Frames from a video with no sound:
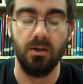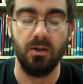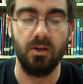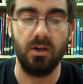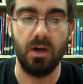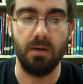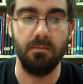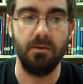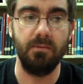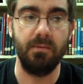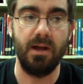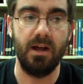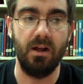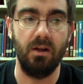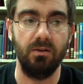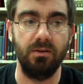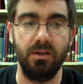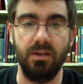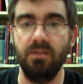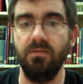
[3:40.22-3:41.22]
comment about how
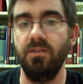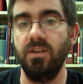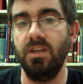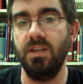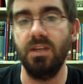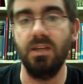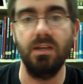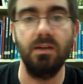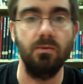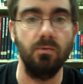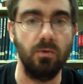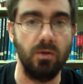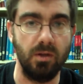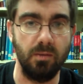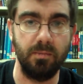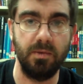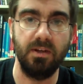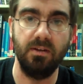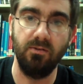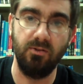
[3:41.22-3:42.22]
Stephen King will
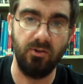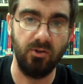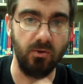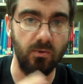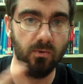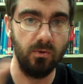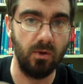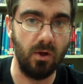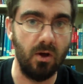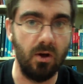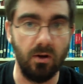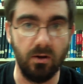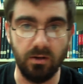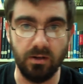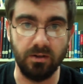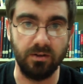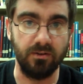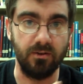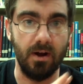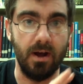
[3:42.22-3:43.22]
spend too long
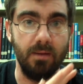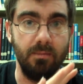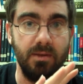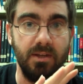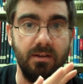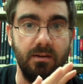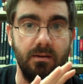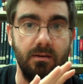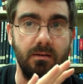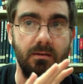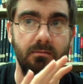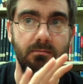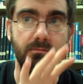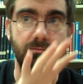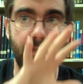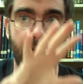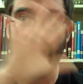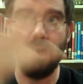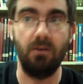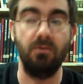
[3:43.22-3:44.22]
describing
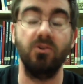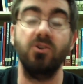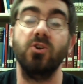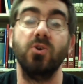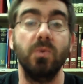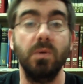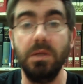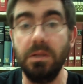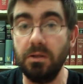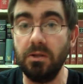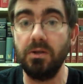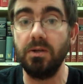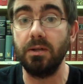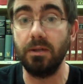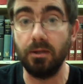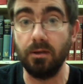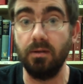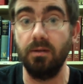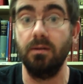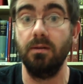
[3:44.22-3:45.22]
how a tree
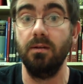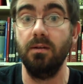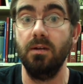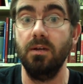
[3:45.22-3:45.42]
looks.